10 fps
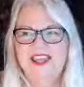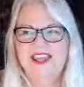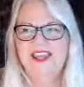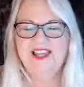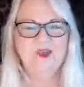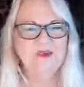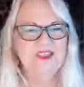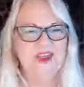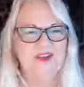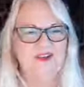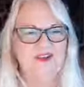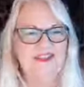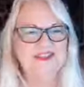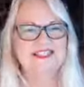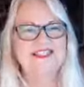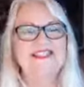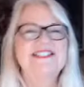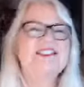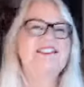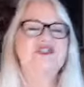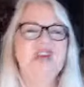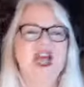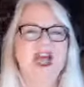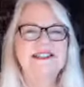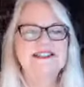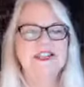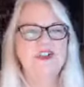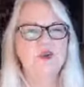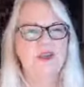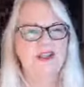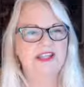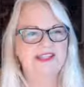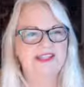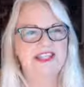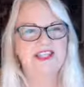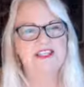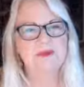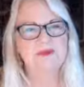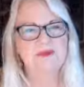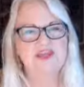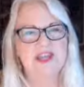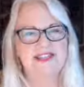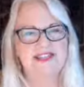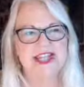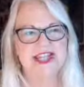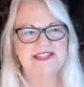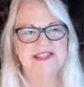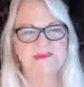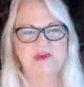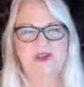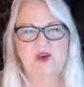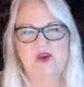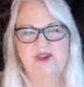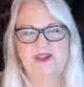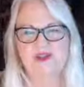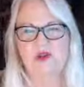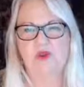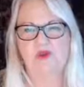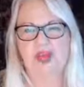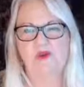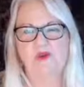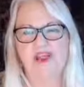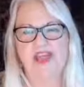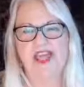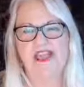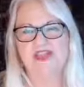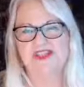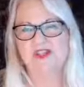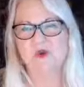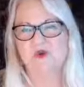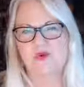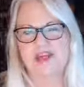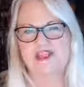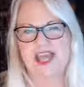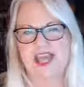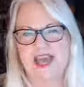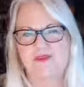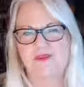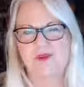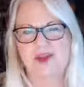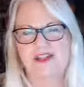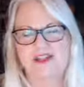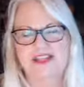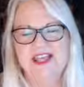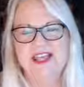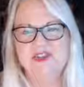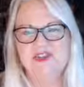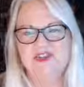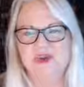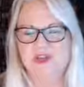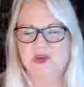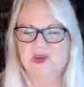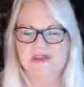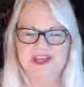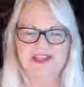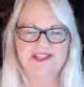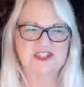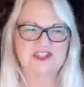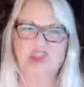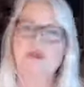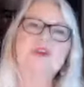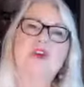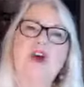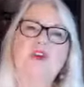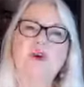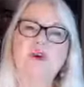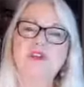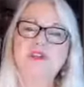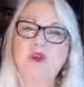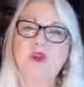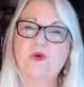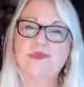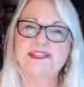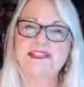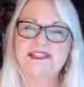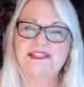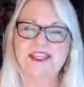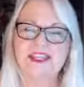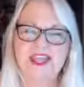Hello there, this is Cece Schatz, and you are listening to W G S N D B Going Solo Network, and it's so great to have you on the show here with us. The show is called Going Solo with CeCe,